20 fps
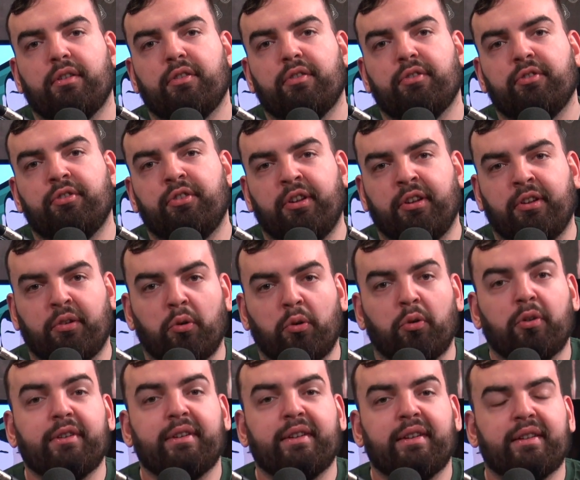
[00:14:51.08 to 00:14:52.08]
she
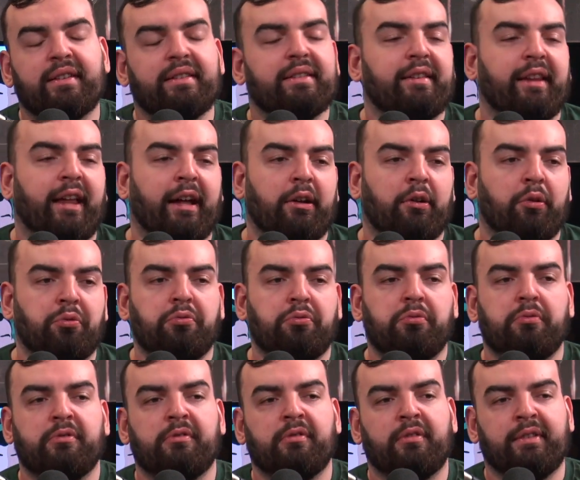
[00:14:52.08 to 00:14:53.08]
scored that goal
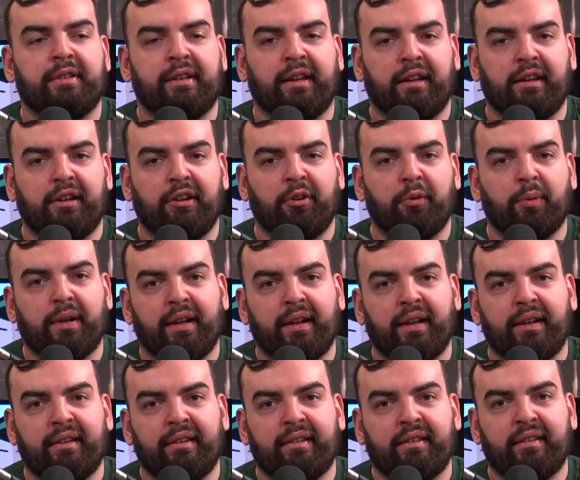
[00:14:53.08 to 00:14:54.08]
to
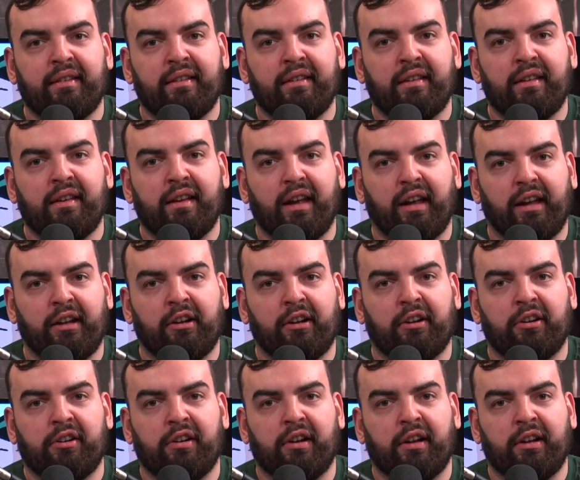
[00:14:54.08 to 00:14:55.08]
equalise in
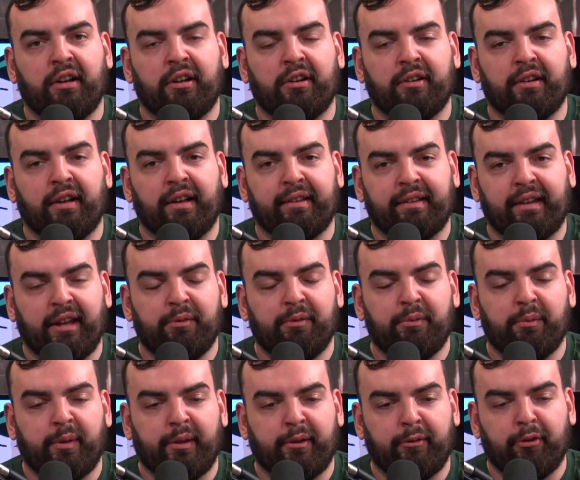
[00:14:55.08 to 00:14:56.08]
our in our last game
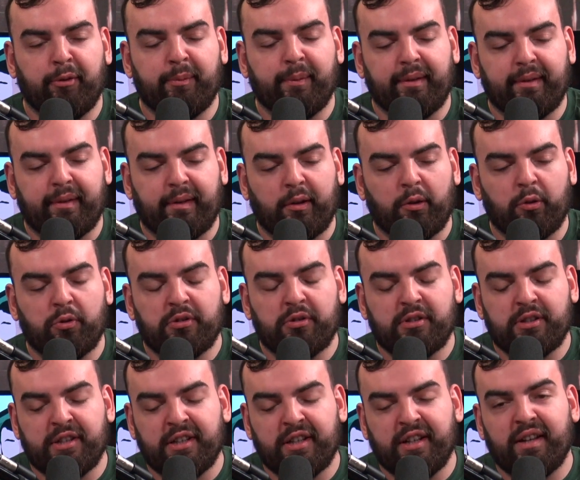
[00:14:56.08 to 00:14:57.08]
with a few minutes to go,
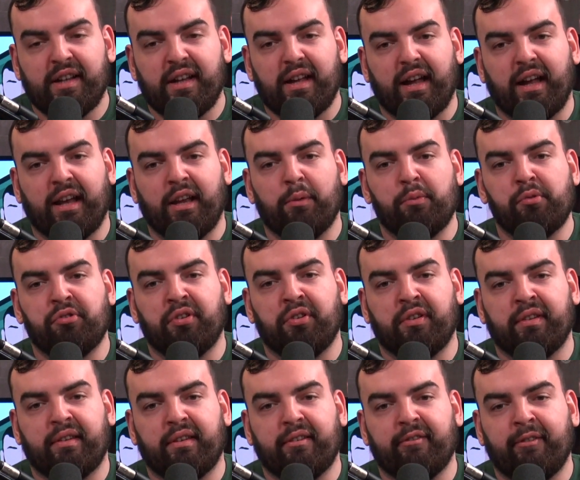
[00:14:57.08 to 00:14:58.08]
and it was
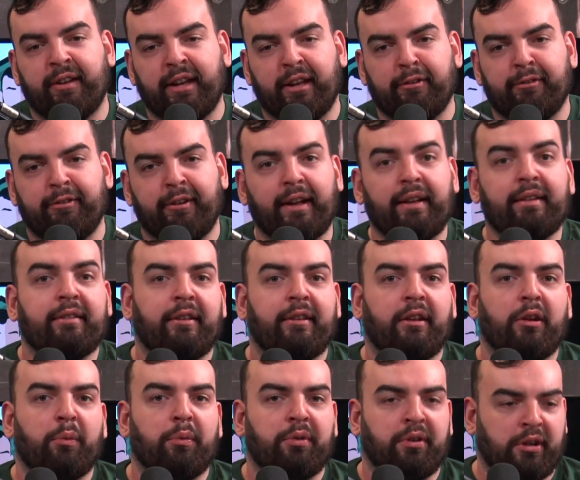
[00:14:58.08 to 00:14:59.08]
just very fitting that it
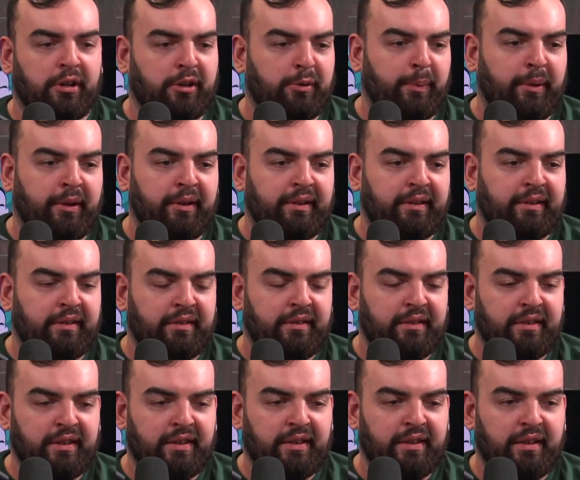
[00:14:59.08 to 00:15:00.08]
was her because
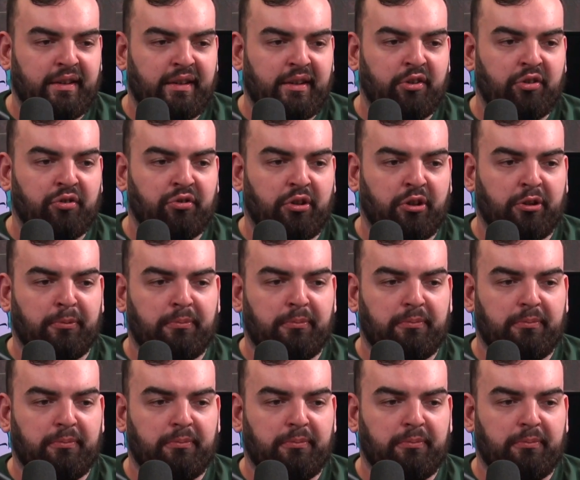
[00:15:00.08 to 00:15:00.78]
she's